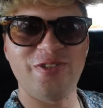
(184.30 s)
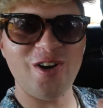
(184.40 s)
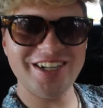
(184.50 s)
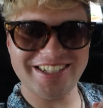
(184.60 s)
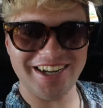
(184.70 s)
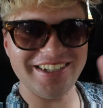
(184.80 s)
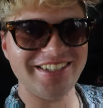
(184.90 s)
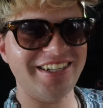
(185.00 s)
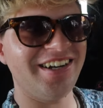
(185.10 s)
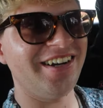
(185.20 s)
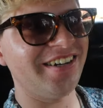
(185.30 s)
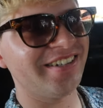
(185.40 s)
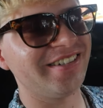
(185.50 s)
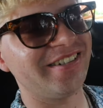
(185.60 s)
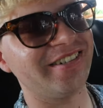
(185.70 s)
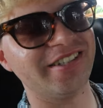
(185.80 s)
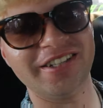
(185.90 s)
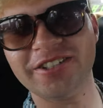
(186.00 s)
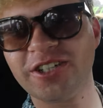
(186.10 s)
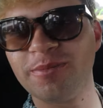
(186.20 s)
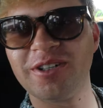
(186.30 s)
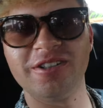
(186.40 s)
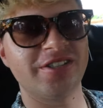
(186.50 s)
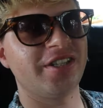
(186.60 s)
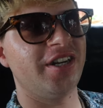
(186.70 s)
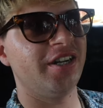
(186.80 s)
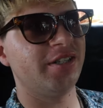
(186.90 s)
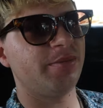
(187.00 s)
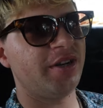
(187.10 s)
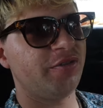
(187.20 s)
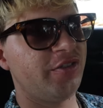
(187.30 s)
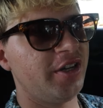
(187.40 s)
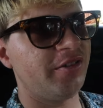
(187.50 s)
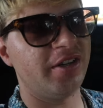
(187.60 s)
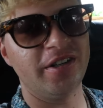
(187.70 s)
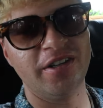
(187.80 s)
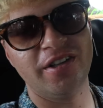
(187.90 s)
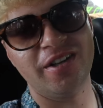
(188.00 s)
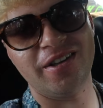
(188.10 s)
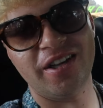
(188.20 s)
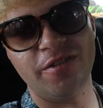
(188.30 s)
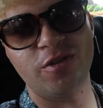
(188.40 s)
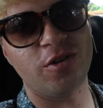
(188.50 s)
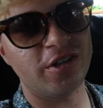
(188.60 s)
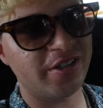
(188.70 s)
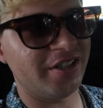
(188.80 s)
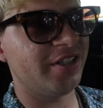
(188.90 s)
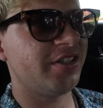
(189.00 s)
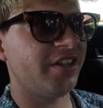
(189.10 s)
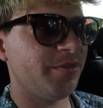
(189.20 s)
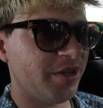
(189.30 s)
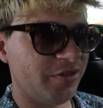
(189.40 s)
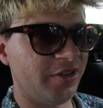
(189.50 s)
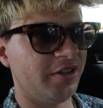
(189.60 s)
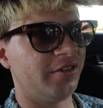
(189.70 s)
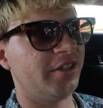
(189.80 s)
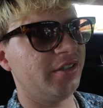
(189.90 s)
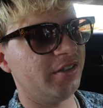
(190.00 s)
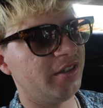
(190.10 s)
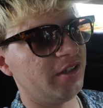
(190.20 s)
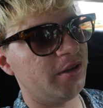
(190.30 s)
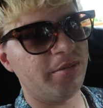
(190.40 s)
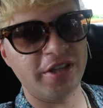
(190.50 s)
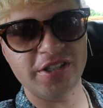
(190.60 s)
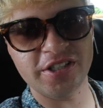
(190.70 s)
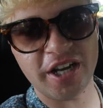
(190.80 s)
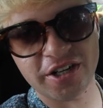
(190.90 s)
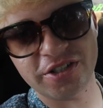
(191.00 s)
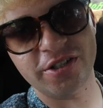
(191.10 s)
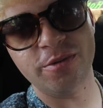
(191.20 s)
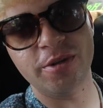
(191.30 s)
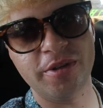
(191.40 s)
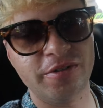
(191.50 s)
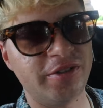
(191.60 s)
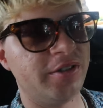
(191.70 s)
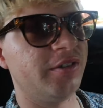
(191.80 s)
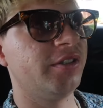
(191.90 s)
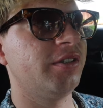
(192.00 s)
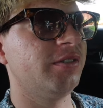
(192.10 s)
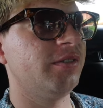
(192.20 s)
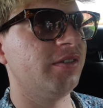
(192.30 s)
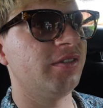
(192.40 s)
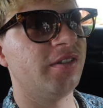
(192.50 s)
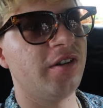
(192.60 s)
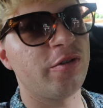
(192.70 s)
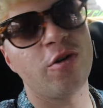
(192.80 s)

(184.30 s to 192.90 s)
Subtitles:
Fort Santiago in Intramuros, guys, my favorite. And of course I did say my favorite, but this is actually one of my favorites. Of